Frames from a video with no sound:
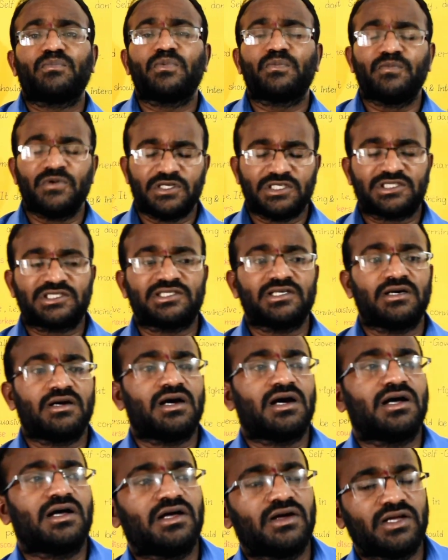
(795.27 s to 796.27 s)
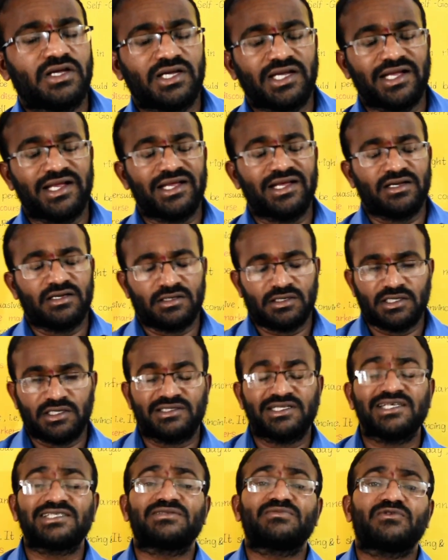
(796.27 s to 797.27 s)

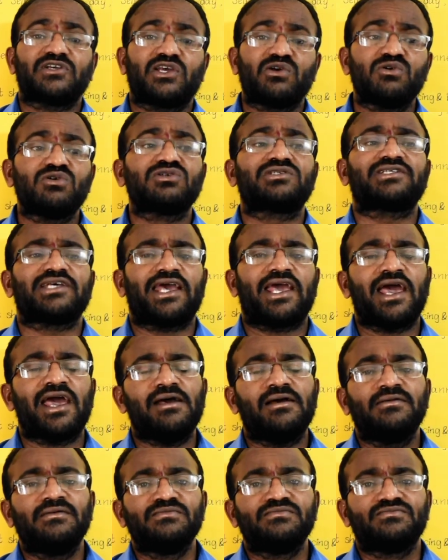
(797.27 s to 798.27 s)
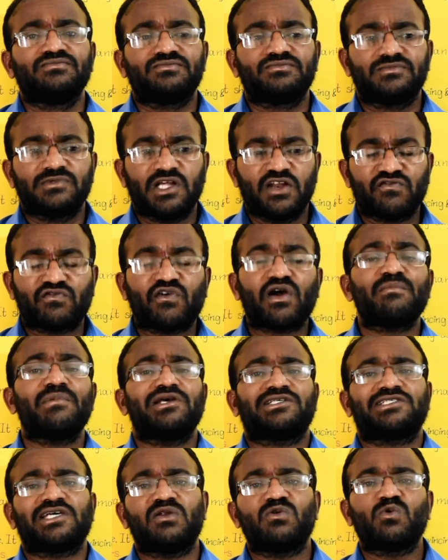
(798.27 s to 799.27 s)
this gives a
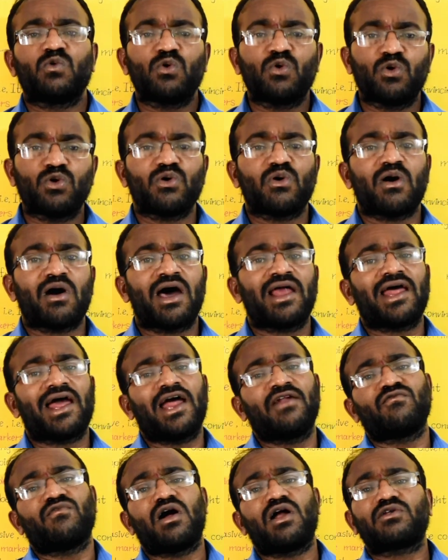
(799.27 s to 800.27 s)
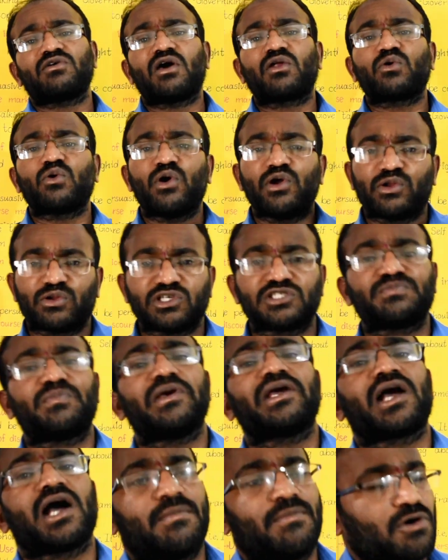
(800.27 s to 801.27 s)
information who you are and what you are going to
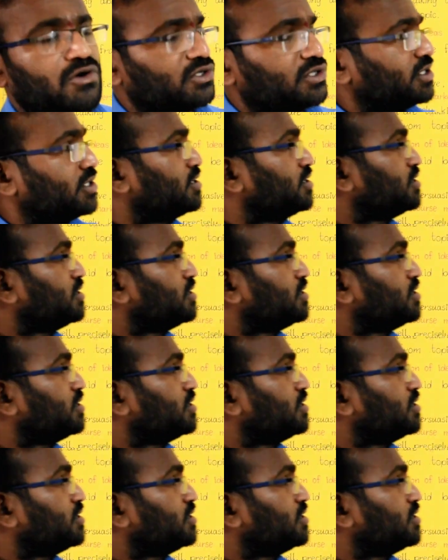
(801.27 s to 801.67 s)
speak about,